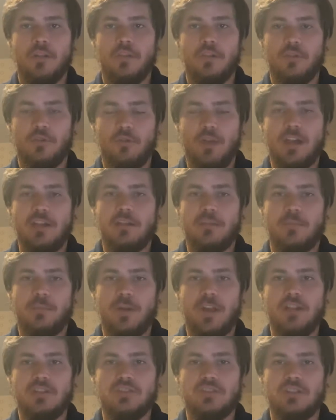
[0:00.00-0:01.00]
the Great
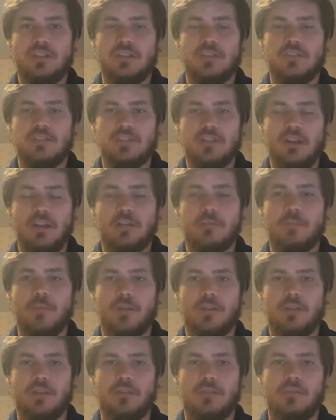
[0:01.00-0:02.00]
Depression and the stock
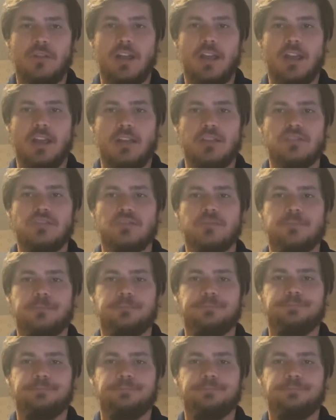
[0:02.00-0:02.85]
market crash.